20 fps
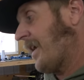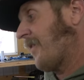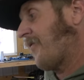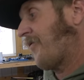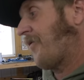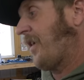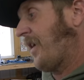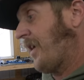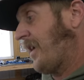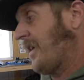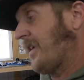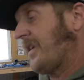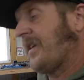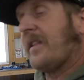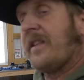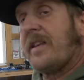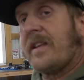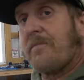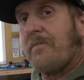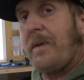front end
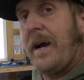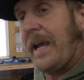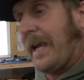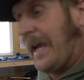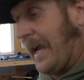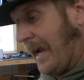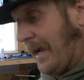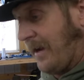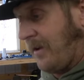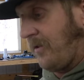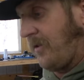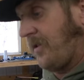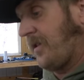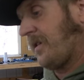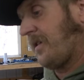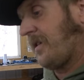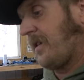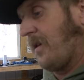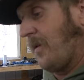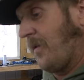of this bike handled
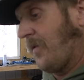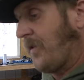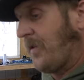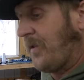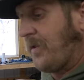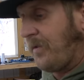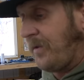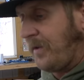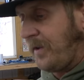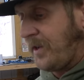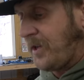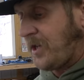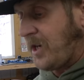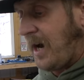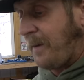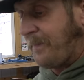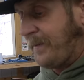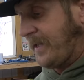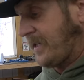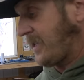going through the really
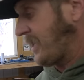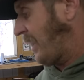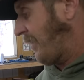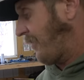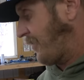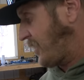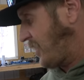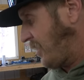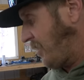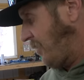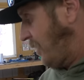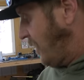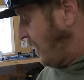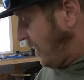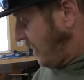choppy stuff. So